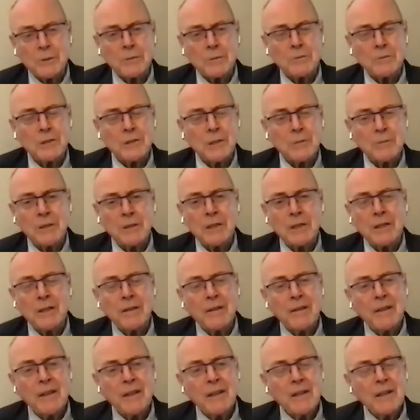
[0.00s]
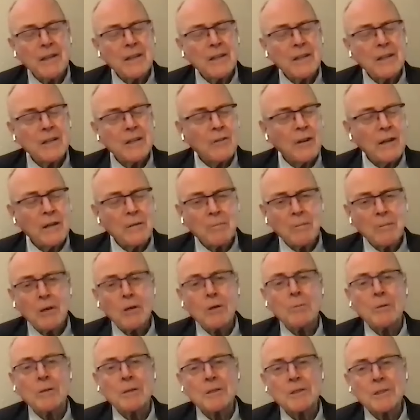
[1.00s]
with him, so many great
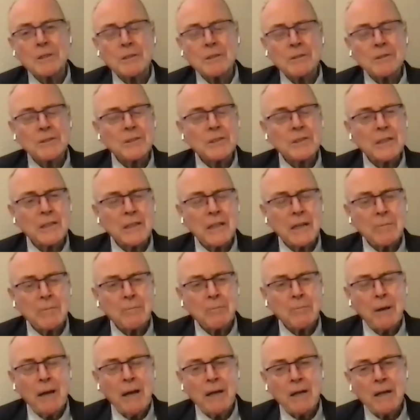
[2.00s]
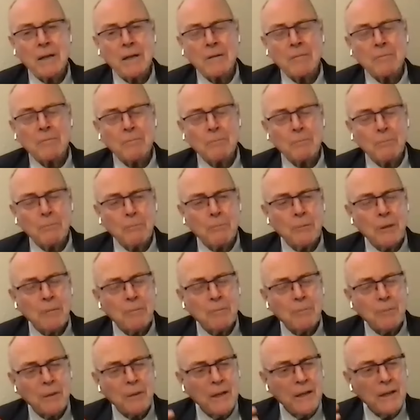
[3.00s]
moments, and see that pack of
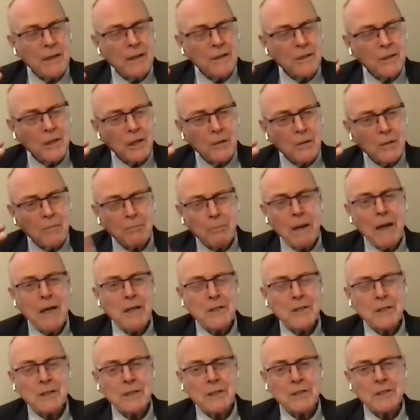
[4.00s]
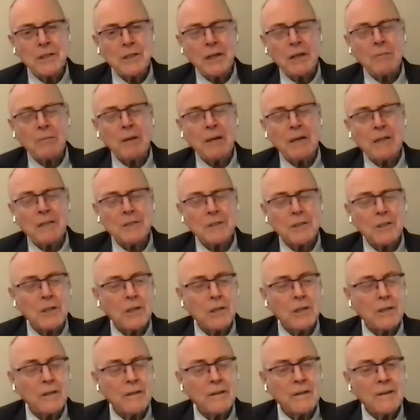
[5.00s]
the compassion this young man's
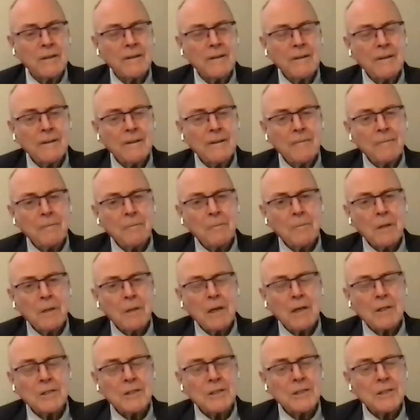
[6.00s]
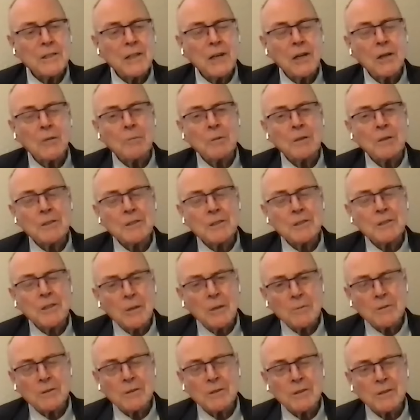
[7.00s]
got. I just hope he
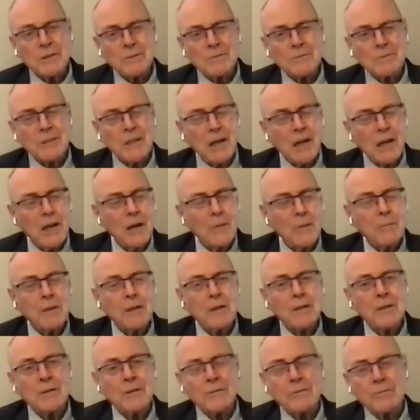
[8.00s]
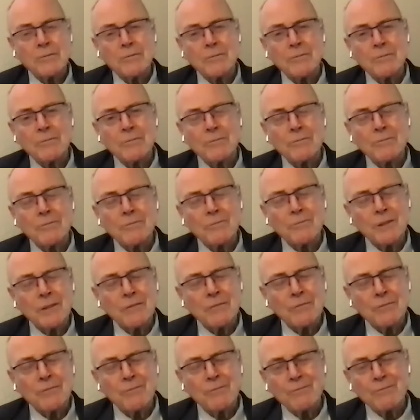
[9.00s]
stops carping on
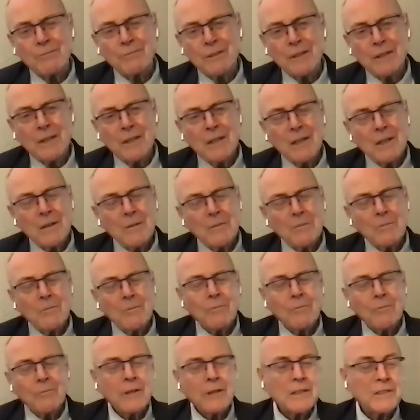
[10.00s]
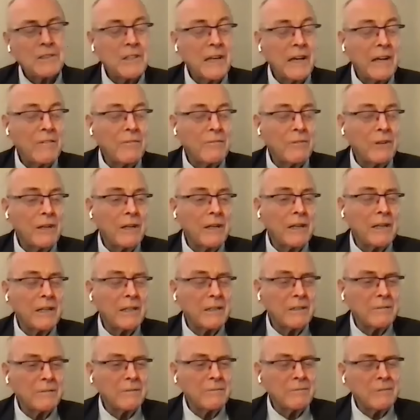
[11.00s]
and saying
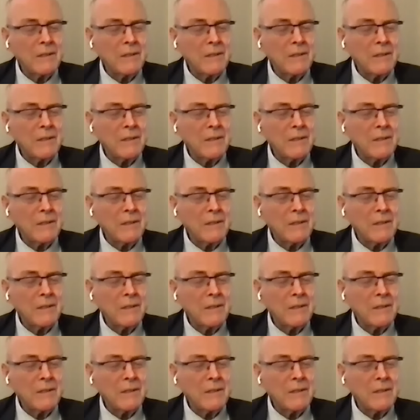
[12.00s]
really